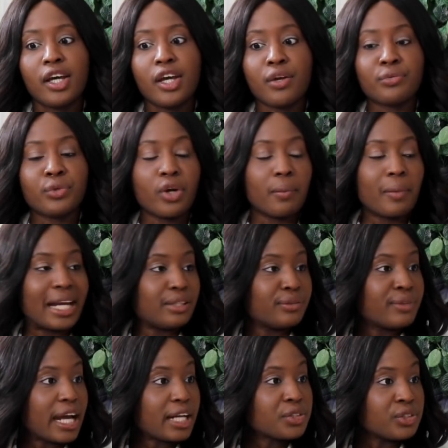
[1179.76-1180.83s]
If you're a
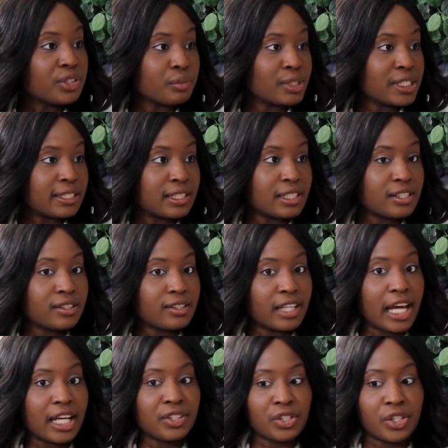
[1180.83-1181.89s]
manufacturing business
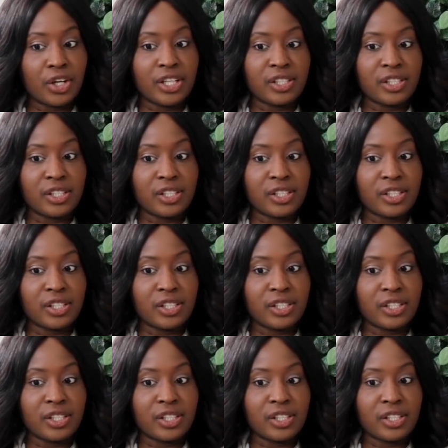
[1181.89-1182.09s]
that, you know,